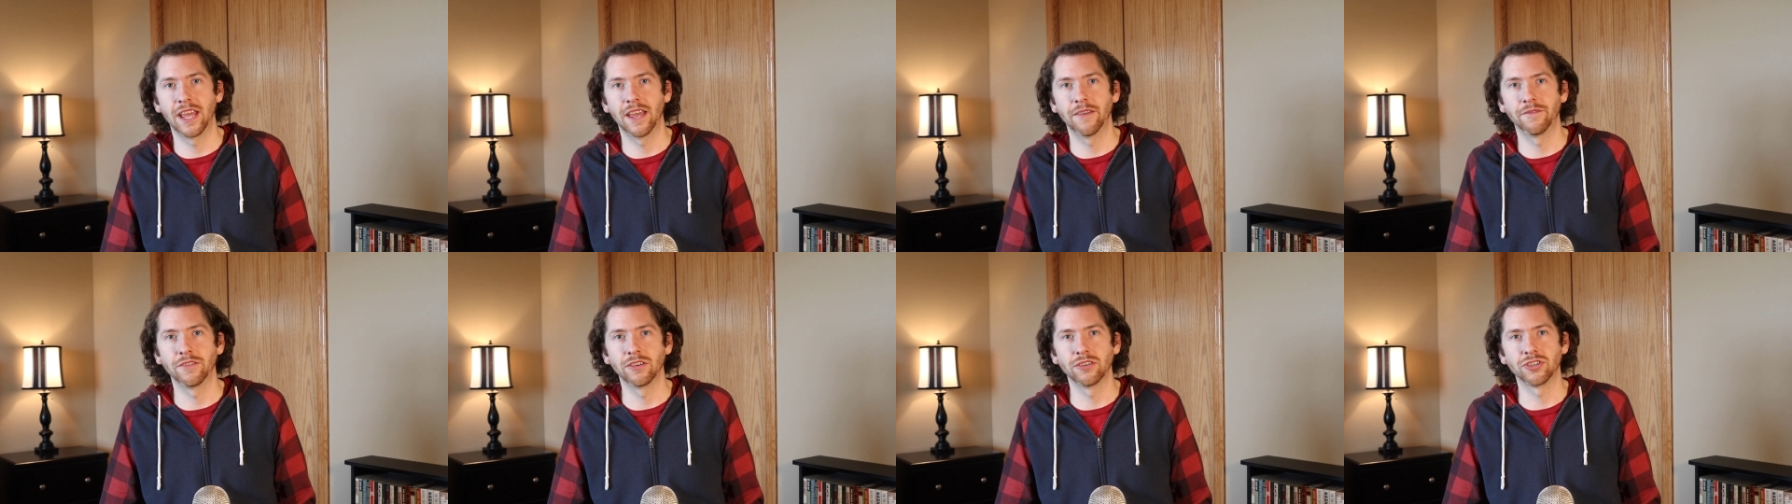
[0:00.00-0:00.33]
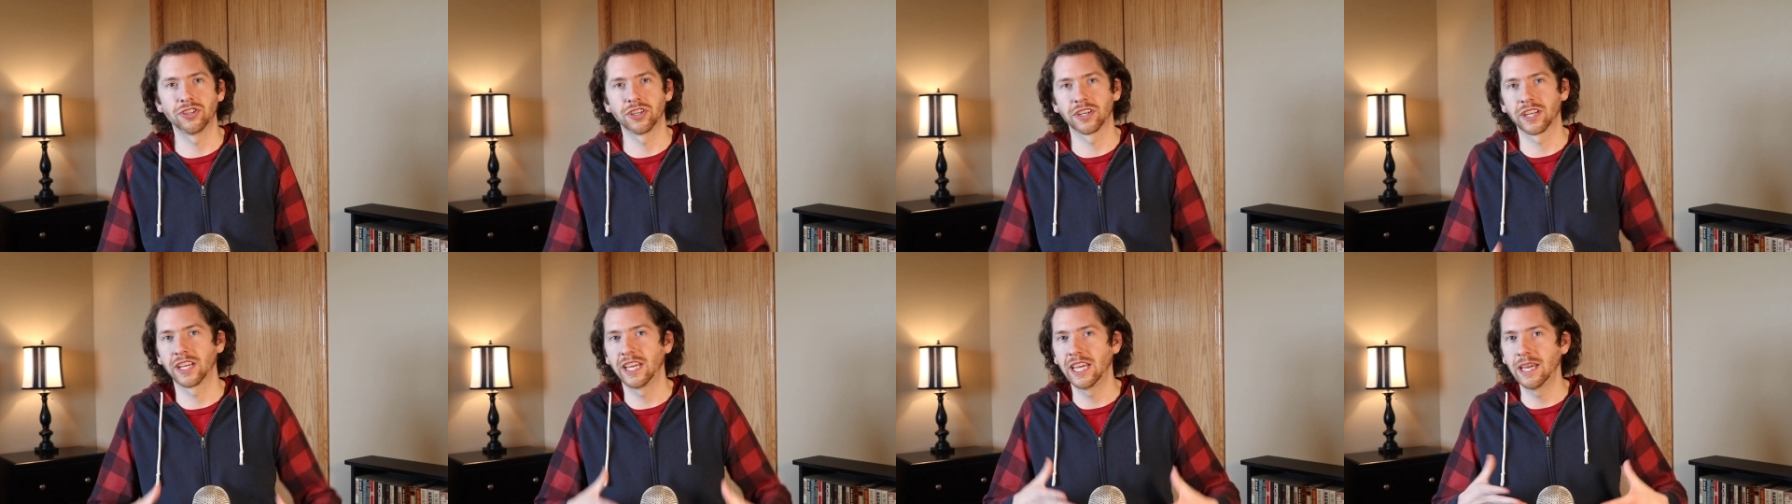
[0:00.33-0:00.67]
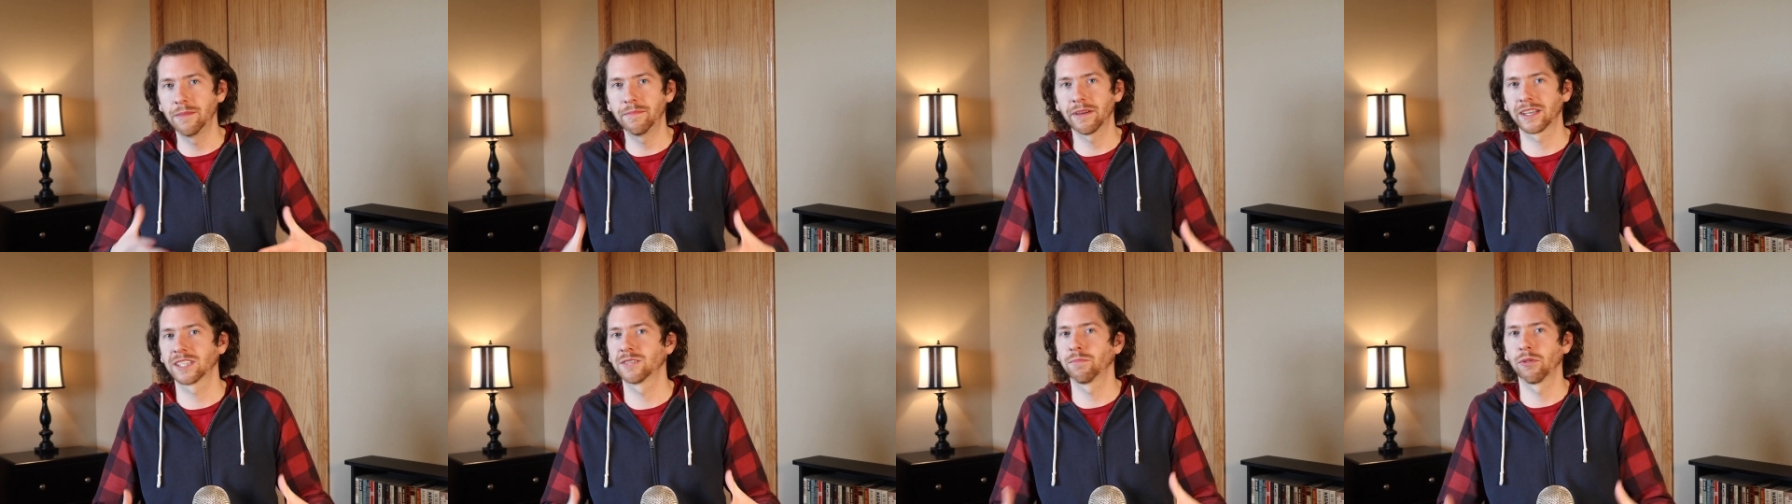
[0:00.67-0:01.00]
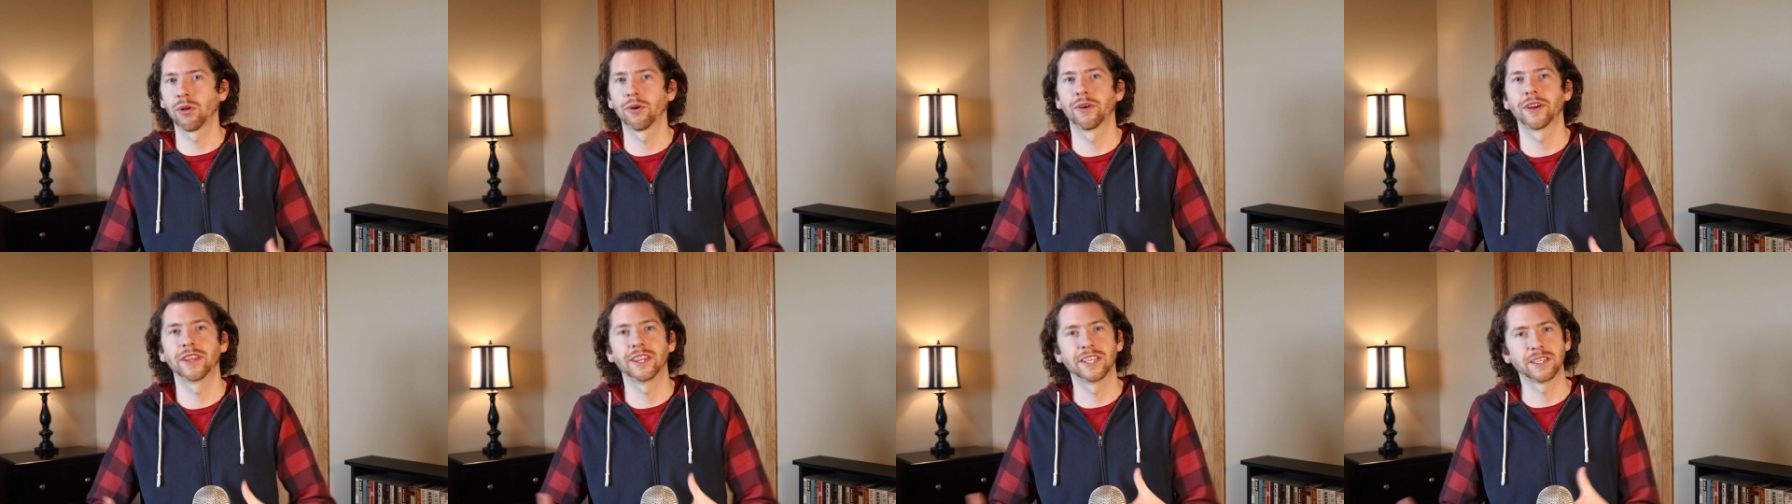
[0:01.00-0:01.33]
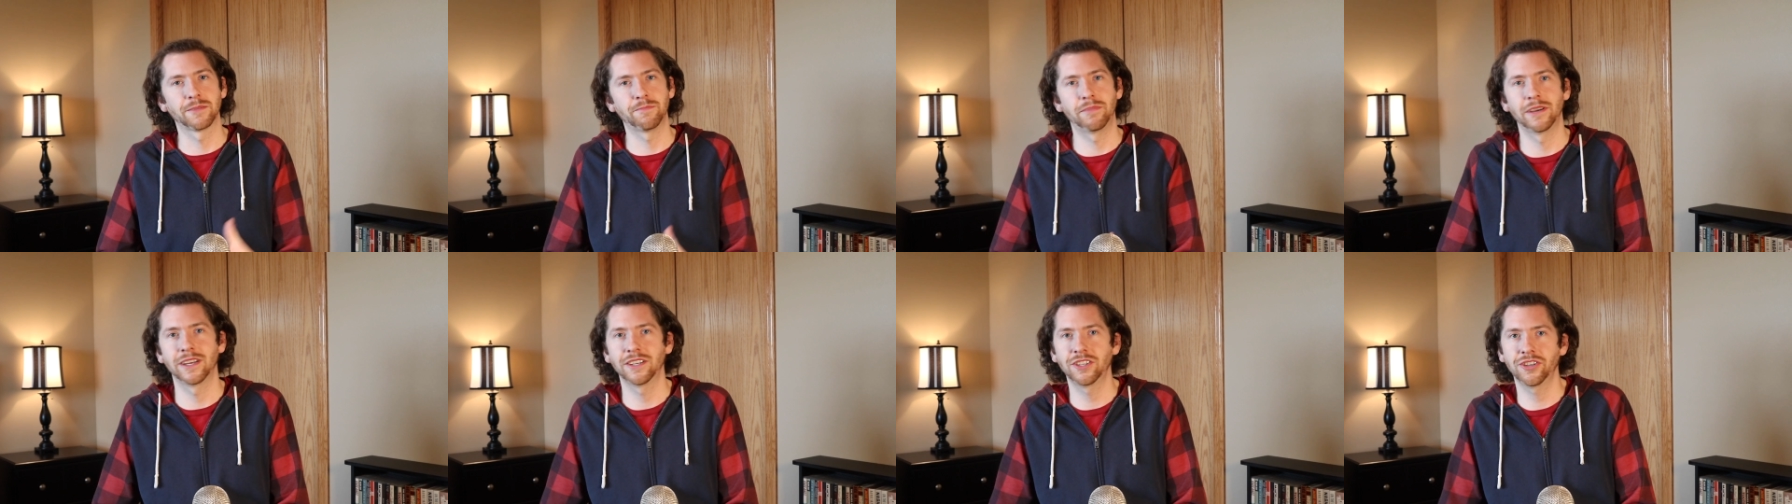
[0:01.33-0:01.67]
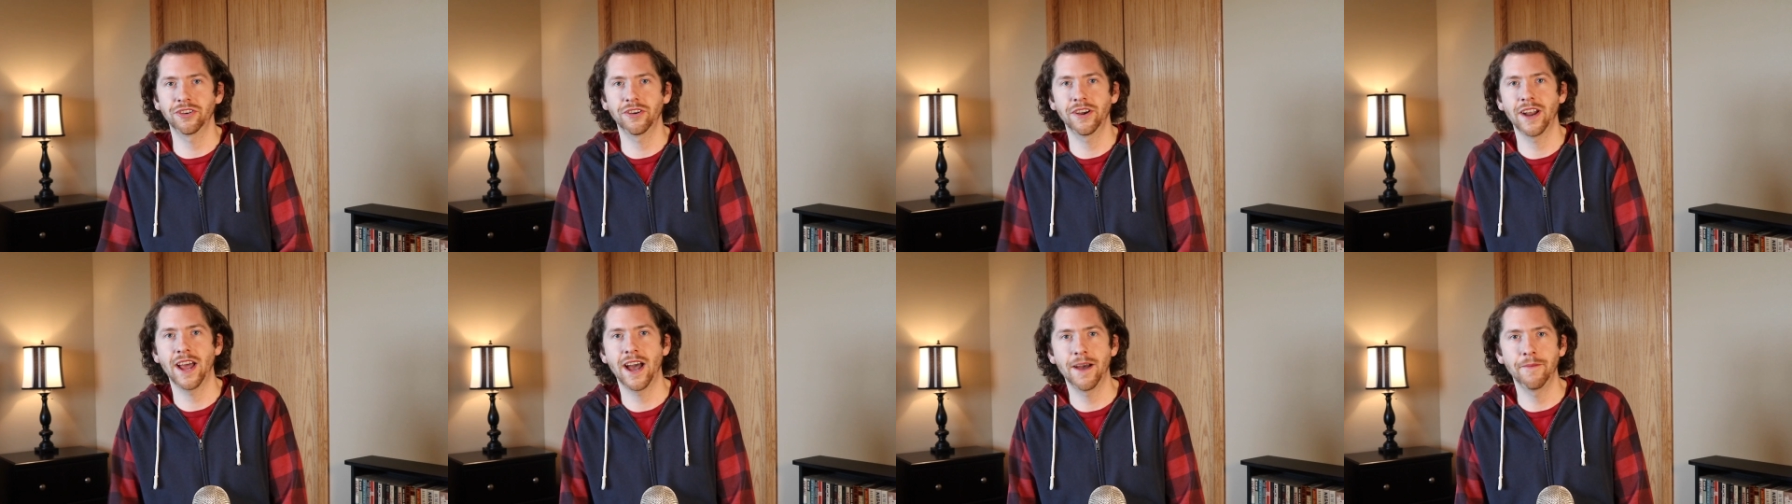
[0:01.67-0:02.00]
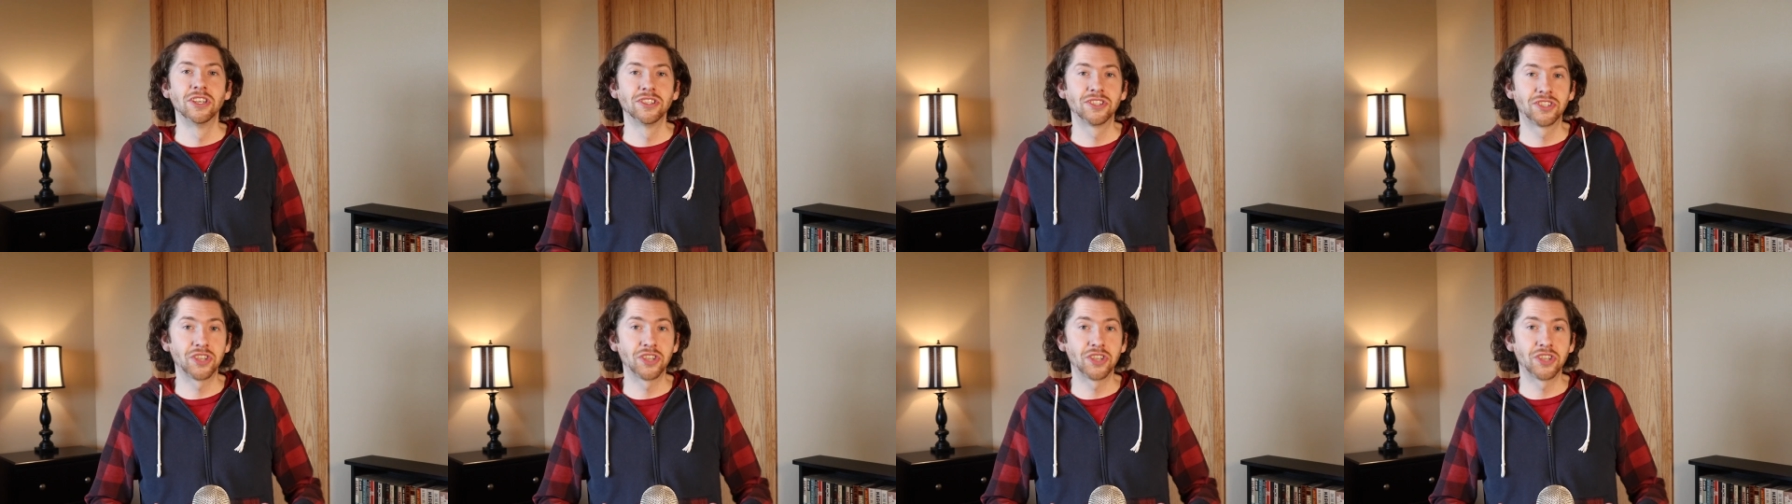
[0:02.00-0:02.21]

if you should keep exploring this pitch or not.